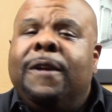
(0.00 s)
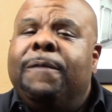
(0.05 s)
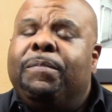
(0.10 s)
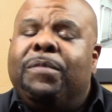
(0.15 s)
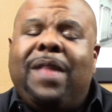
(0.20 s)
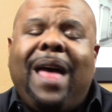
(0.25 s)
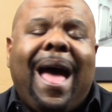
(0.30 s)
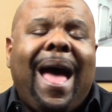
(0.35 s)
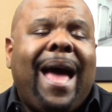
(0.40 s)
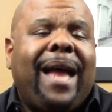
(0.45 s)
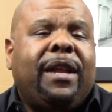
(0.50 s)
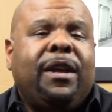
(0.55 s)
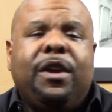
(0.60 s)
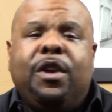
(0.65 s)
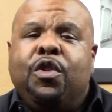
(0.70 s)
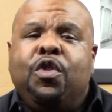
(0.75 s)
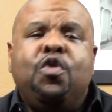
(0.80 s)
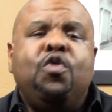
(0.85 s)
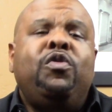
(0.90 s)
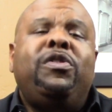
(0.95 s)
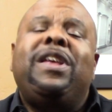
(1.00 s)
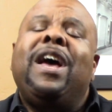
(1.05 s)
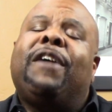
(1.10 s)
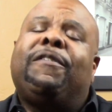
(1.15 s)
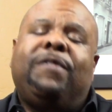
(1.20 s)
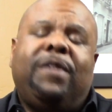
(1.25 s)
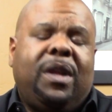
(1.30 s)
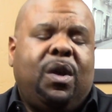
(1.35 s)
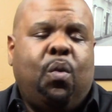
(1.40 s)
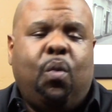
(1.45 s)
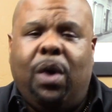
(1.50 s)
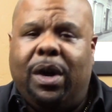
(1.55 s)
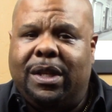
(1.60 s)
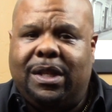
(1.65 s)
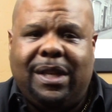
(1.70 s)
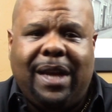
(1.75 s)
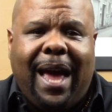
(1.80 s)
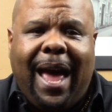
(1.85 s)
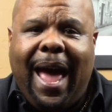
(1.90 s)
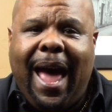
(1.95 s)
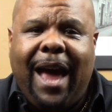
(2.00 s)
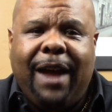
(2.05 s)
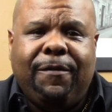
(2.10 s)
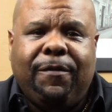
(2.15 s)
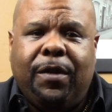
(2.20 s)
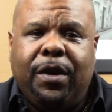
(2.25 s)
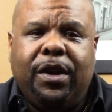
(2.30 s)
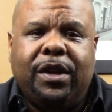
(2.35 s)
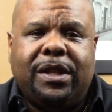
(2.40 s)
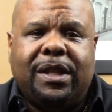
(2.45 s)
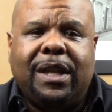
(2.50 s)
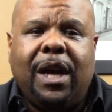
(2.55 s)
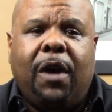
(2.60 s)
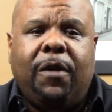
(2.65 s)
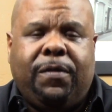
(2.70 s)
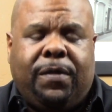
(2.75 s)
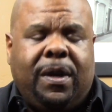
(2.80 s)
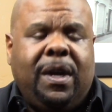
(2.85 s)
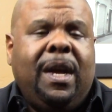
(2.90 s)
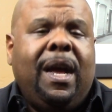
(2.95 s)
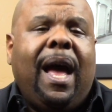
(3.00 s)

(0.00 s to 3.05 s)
that you definitely want to add for yourself.